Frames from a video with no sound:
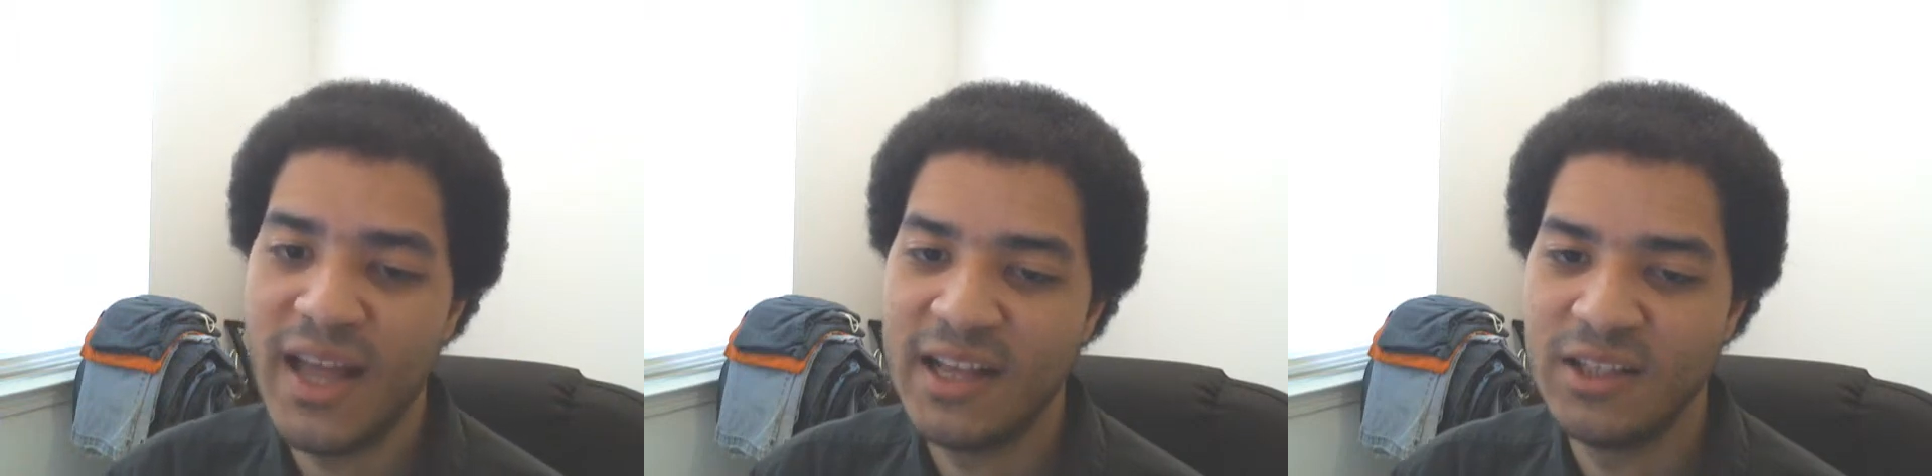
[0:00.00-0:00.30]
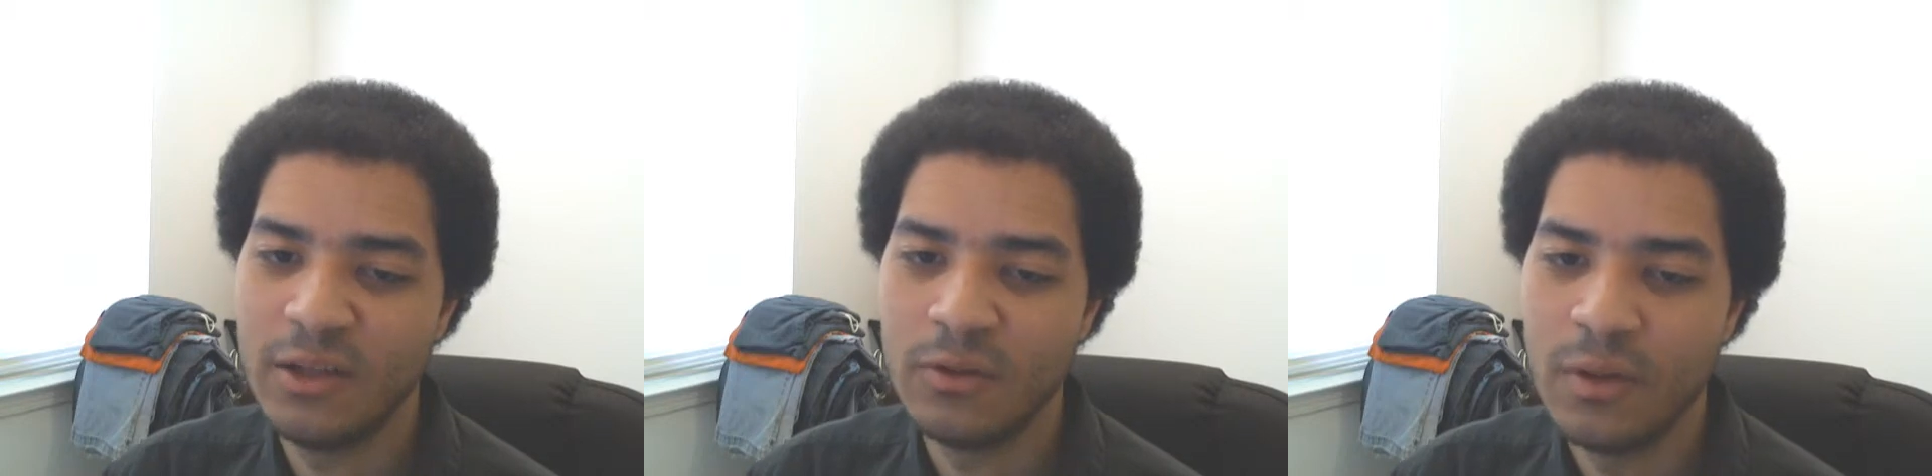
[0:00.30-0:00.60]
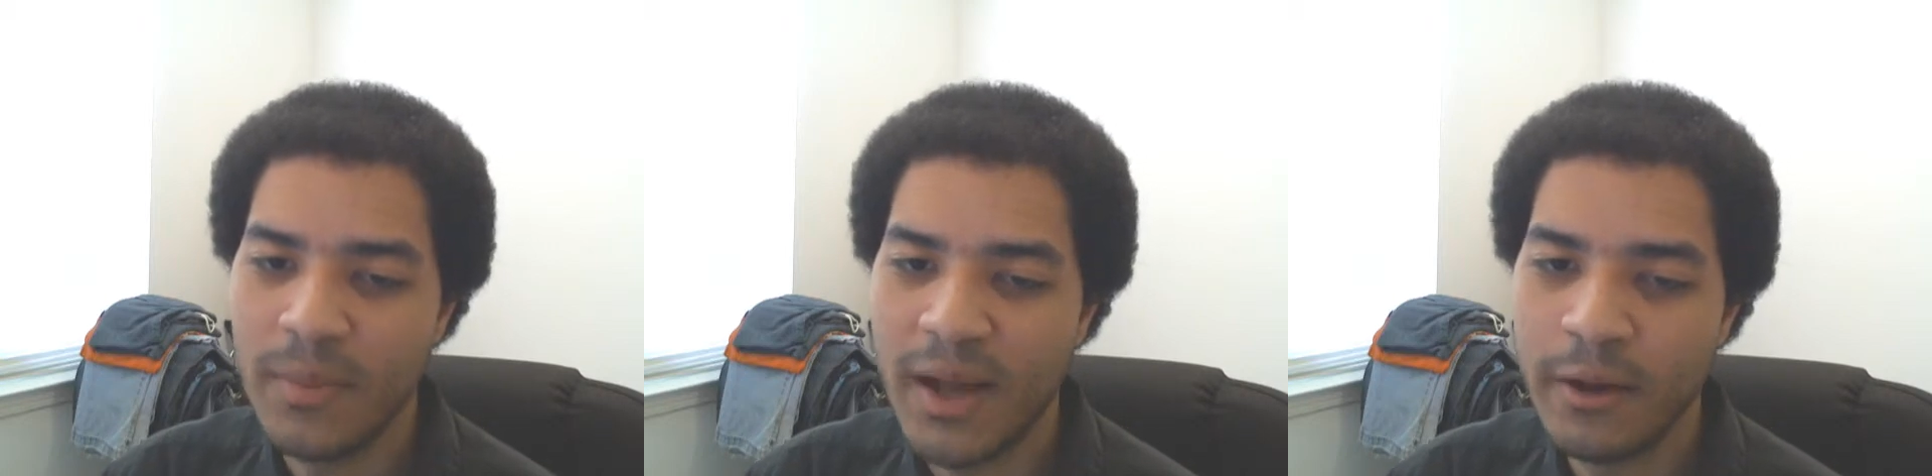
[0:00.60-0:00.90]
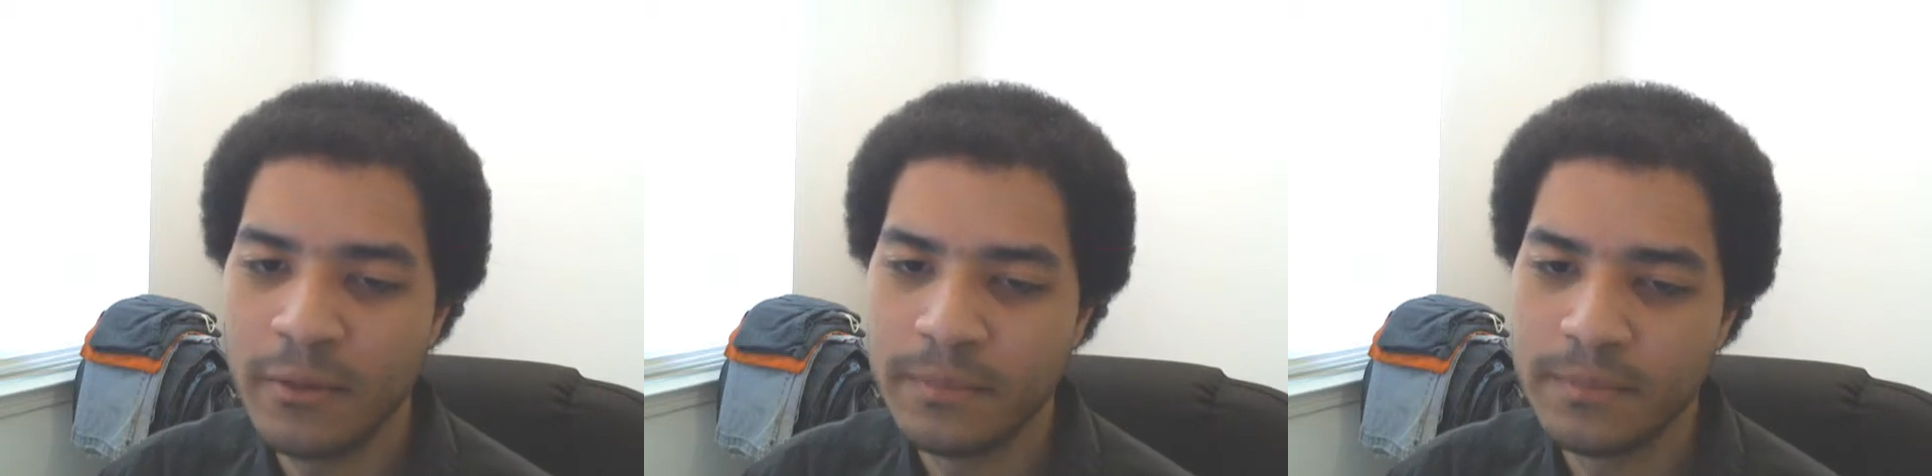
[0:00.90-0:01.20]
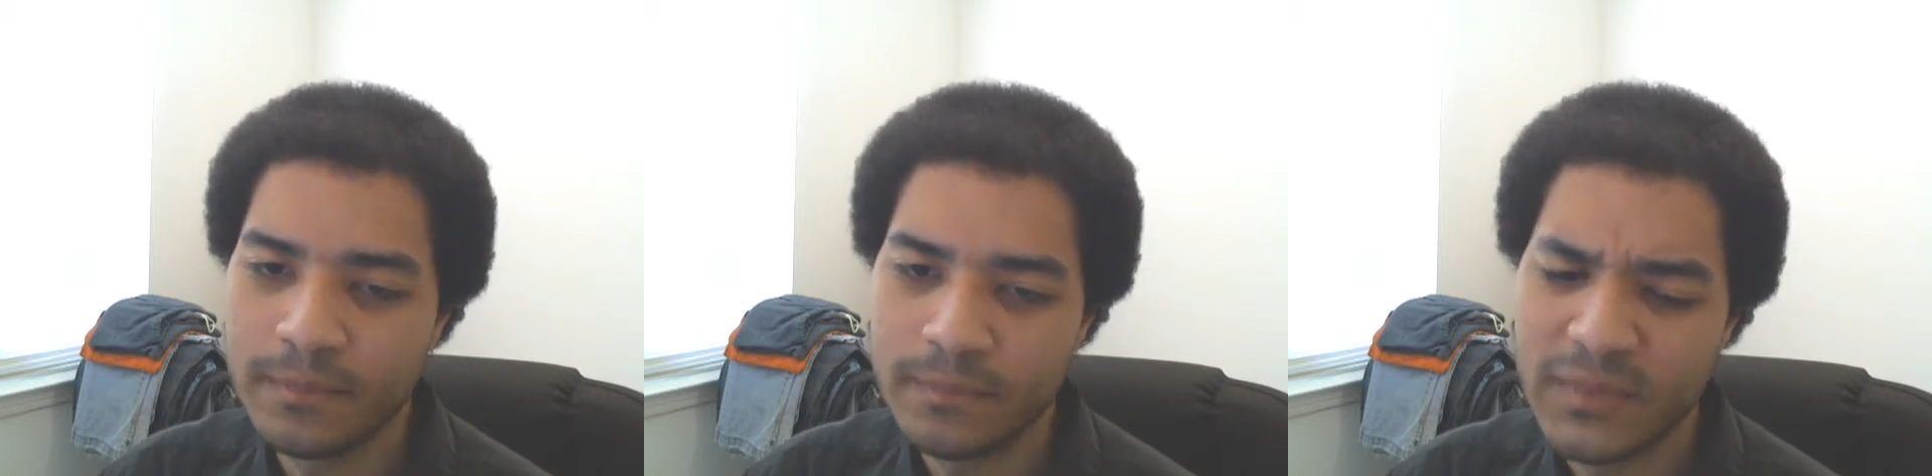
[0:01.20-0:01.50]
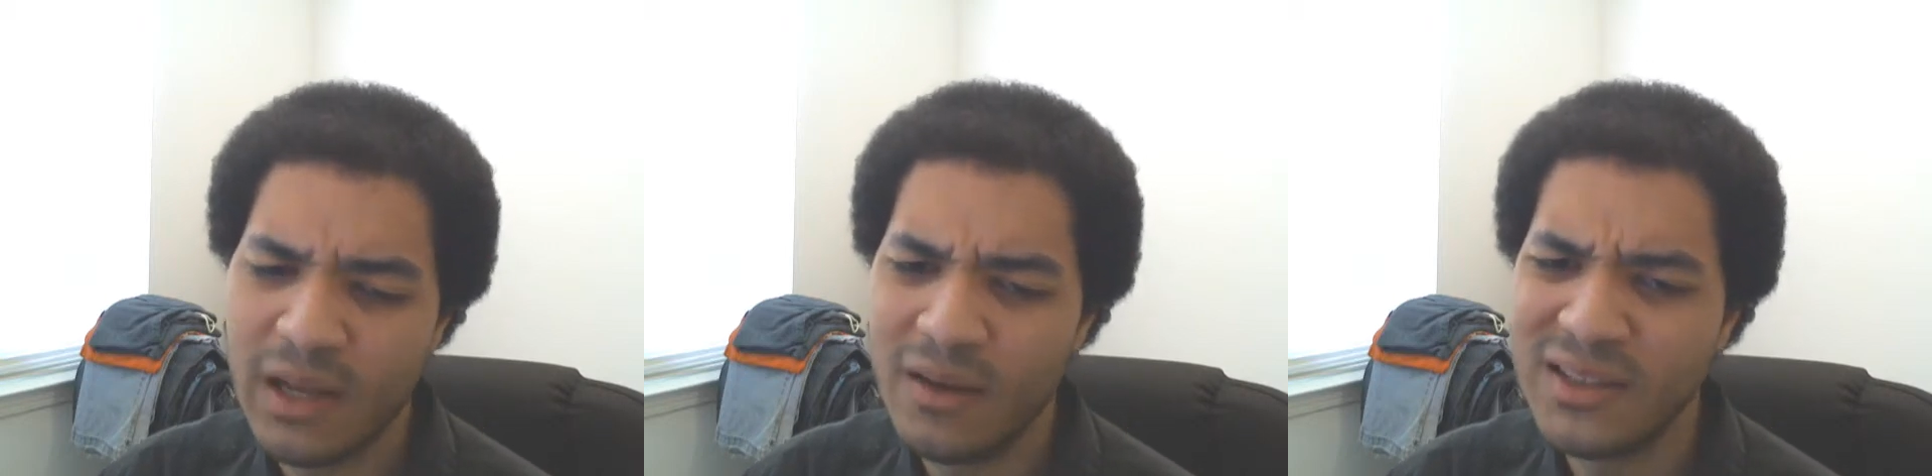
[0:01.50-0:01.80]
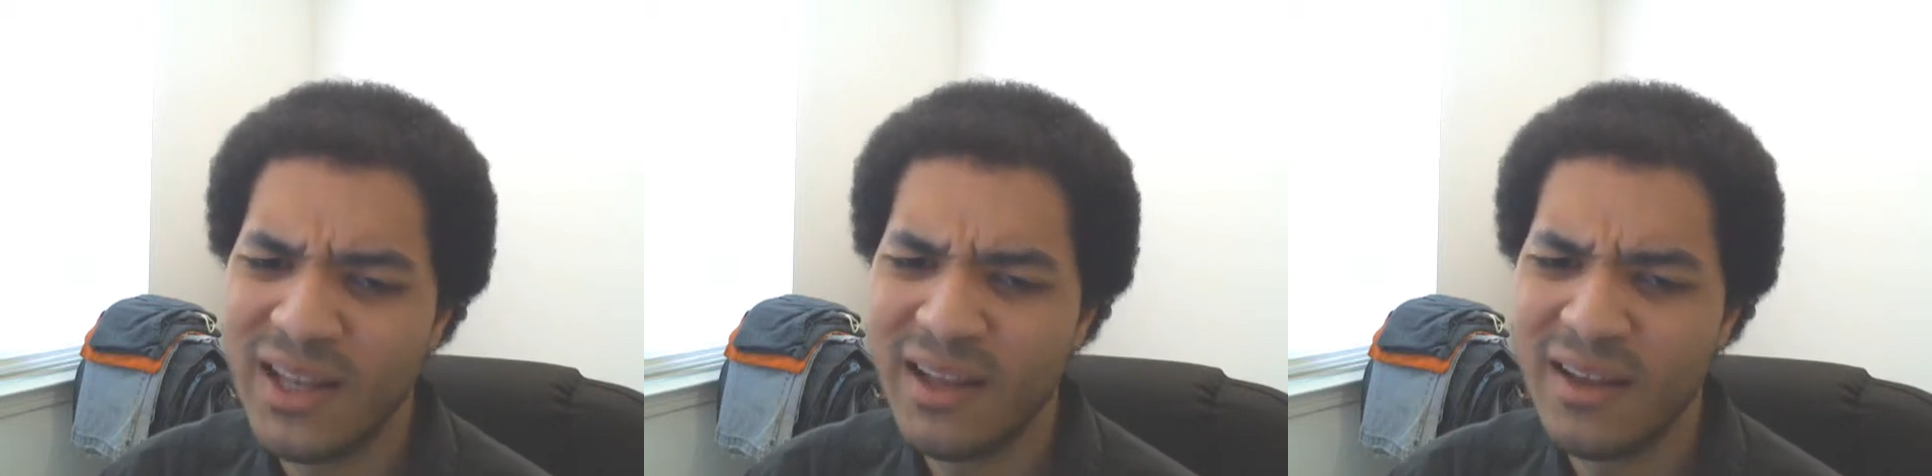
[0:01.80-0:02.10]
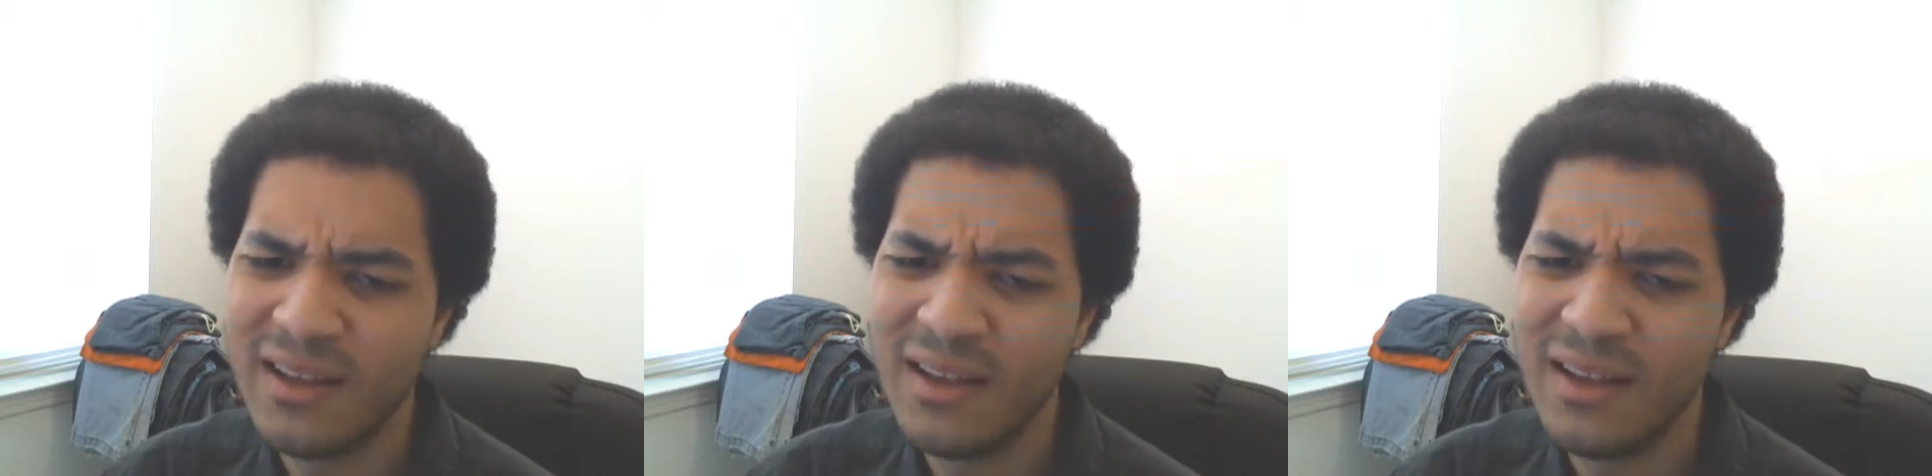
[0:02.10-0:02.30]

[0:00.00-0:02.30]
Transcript: at Cinco de Mayo, and I was like,